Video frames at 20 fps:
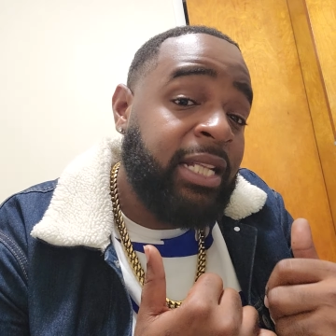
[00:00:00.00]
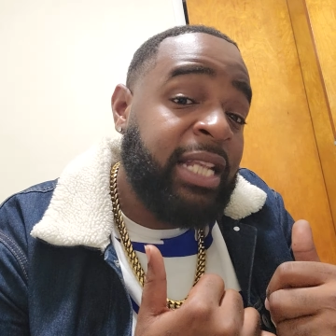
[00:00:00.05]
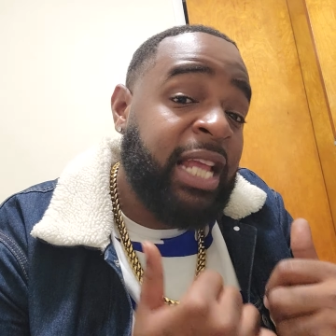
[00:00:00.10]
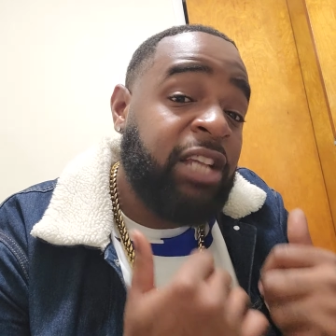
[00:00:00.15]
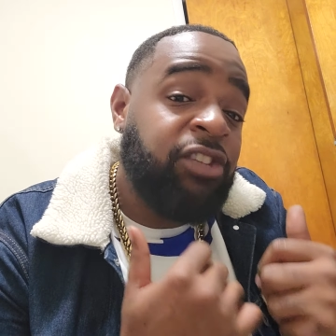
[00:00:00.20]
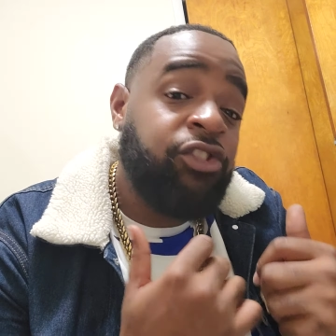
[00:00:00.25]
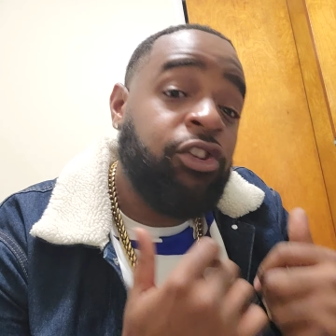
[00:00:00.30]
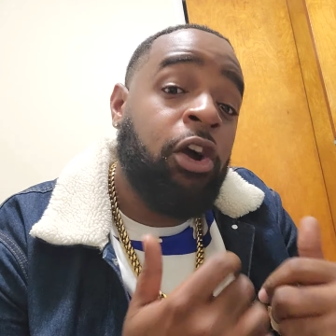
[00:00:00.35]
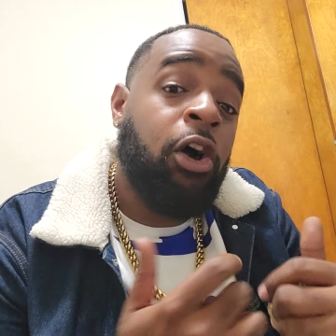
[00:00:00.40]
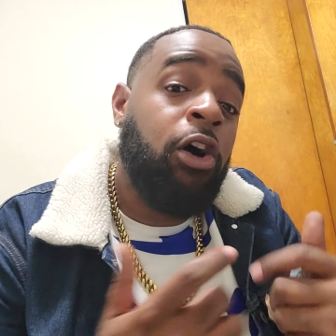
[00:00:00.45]

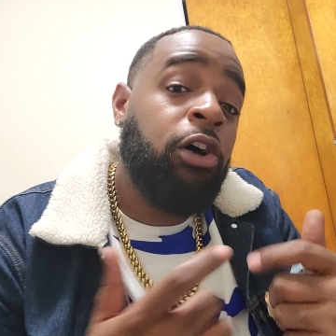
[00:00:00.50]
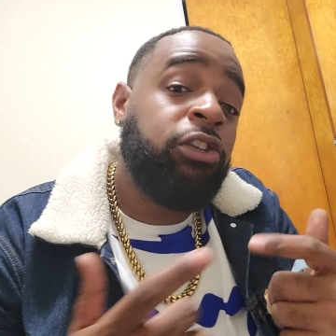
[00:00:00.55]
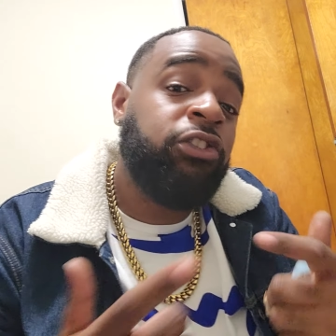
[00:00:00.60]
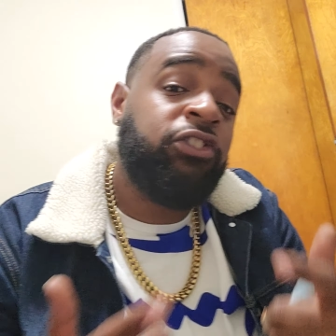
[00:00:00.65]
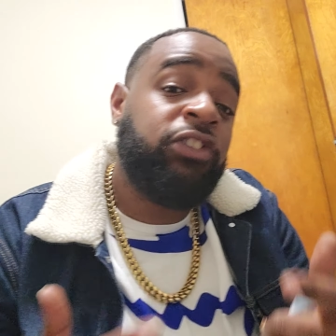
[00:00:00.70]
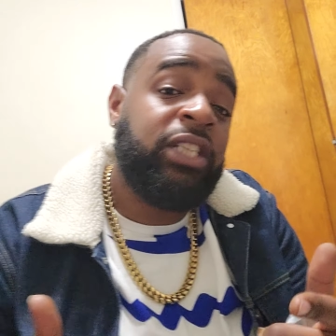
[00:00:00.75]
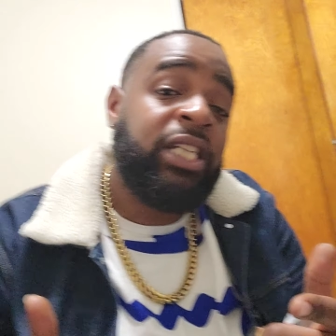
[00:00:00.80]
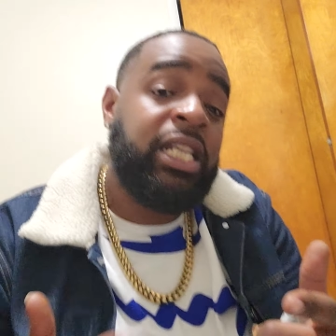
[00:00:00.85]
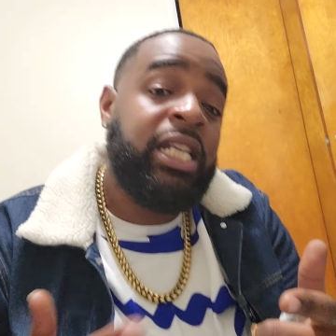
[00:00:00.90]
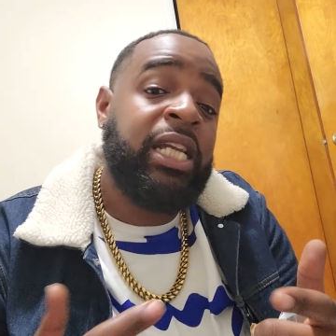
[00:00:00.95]
that y'all
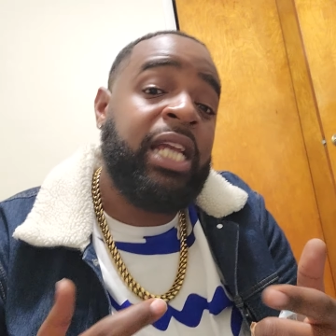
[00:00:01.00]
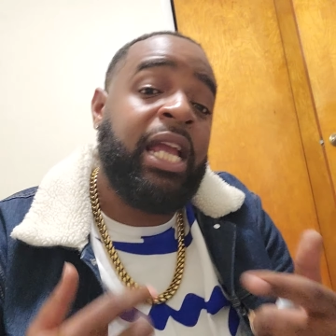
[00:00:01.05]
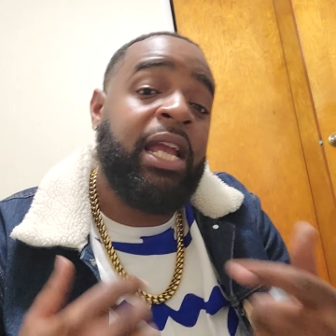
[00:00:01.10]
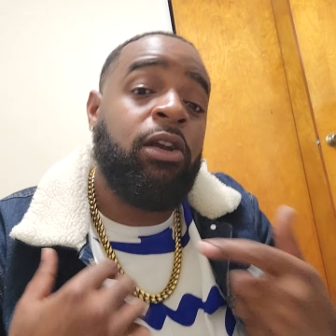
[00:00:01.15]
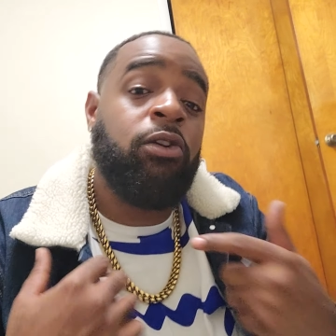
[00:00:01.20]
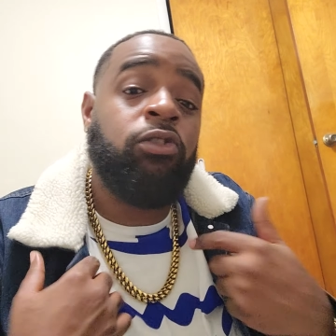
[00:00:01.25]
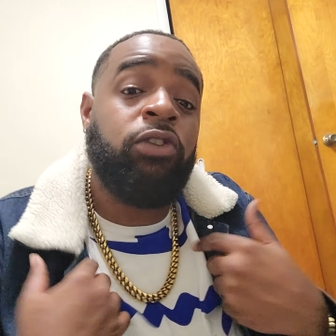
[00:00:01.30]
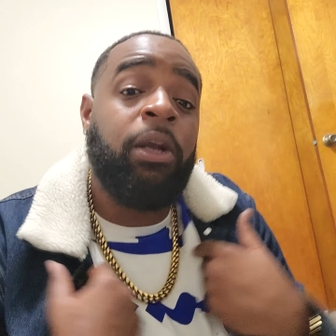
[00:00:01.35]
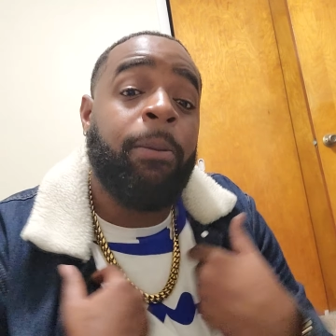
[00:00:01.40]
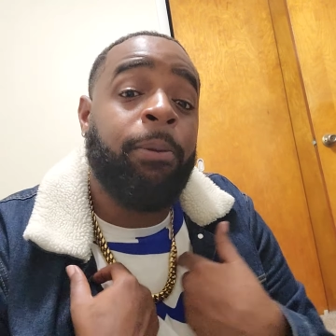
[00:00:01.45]
see and
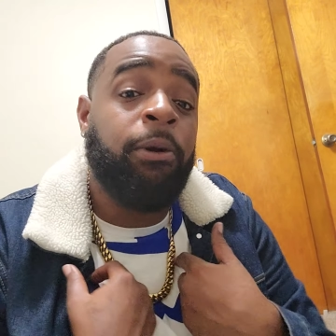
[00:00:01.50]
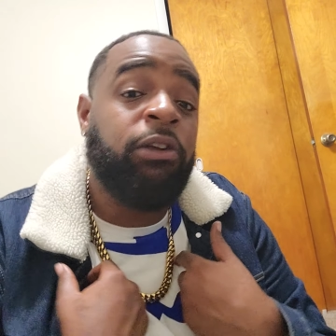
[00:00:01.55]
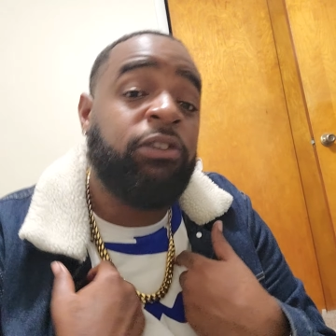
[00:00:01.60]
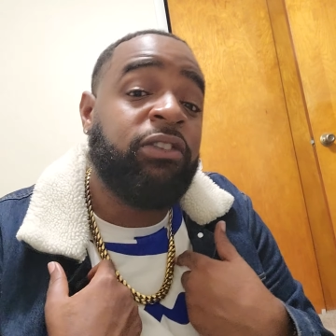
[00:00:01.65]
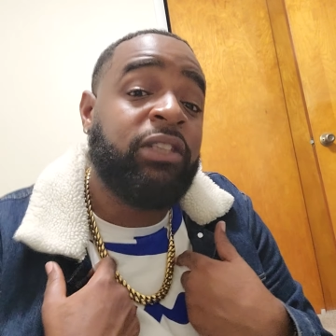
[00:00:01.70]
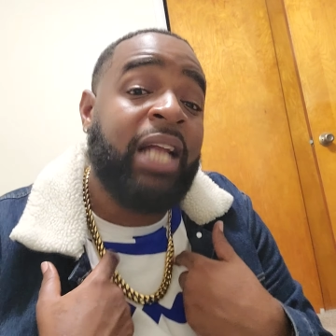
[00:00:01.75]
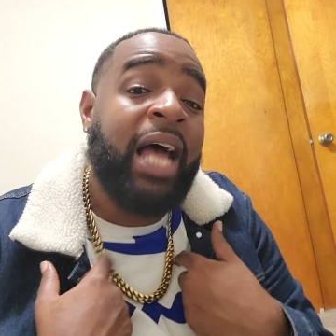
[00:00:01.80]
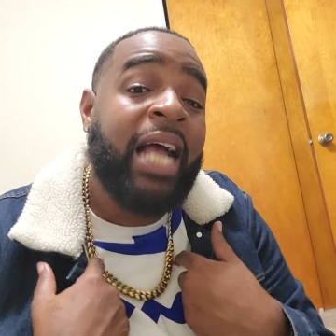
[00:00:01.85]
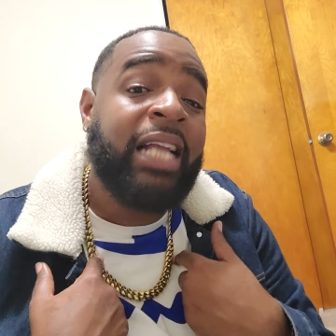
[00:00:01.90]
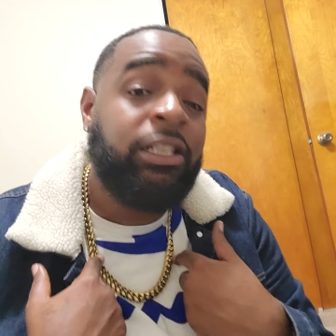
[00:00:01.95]
who the
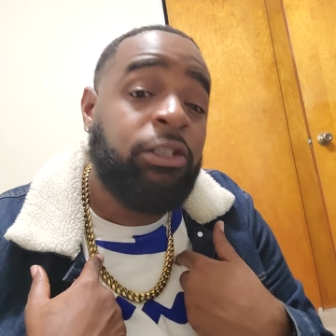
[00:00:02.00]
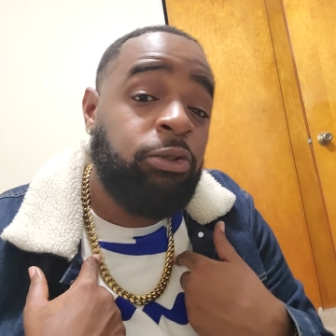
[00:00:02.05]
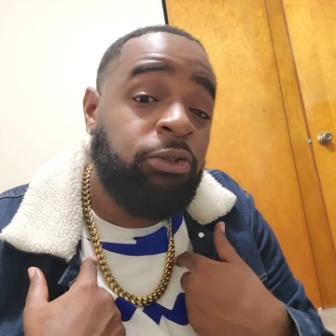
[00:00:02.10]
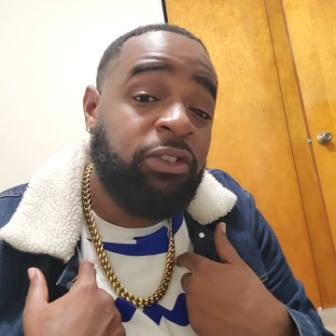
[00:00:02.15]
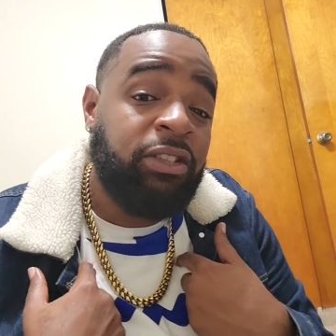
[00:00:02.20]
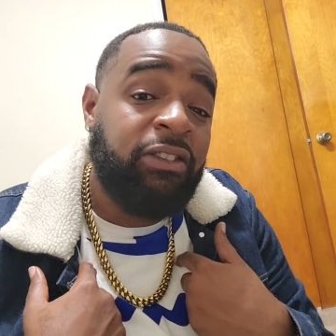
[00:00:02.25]
person I used